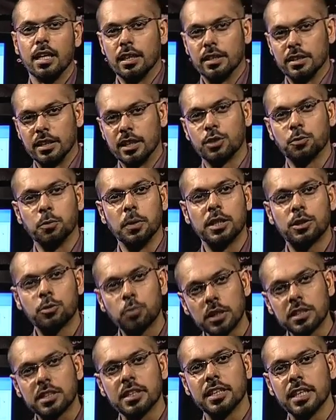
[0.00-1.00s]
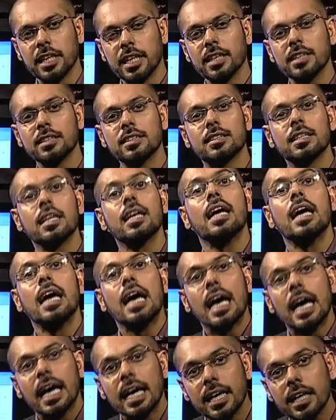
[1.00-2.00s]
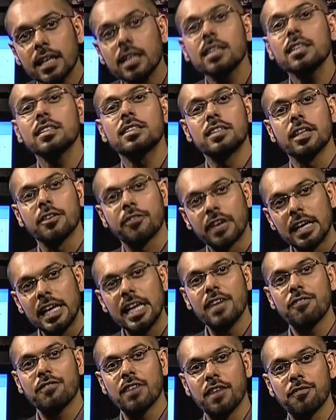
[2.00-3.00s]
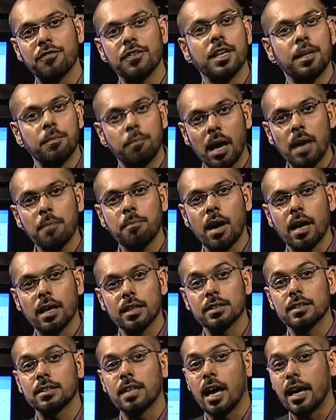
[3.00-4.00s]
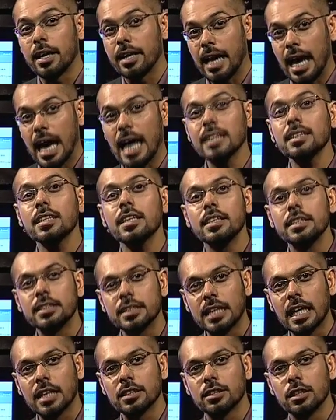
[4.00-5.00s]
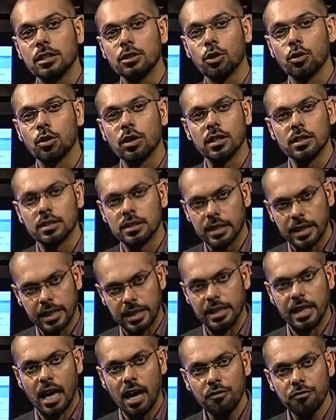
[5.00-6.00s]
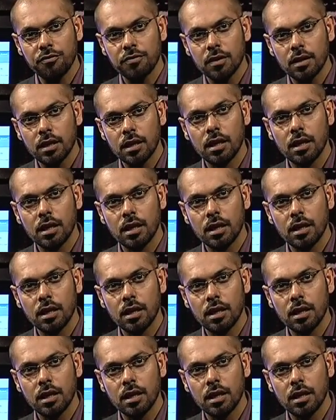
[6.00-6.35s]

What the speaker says: This week's question is the relief effort by Pakistan and the international donors enough?